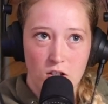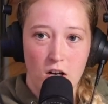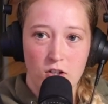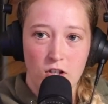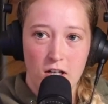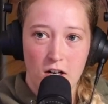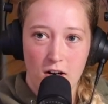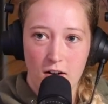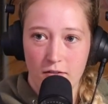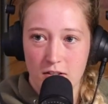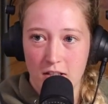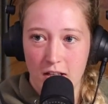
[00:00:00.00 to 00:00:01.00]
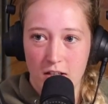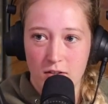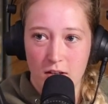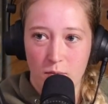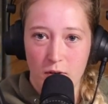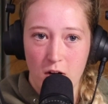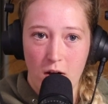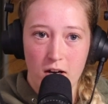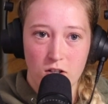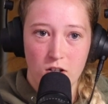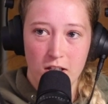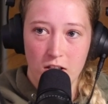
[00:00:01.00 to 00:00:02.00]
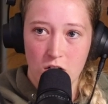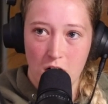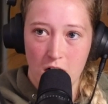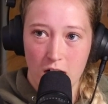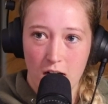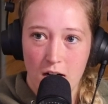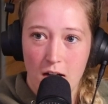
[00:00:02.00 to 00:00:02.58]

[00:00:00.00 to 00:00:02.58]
a dog trainer, obviously, like you said, we know how to train the dog.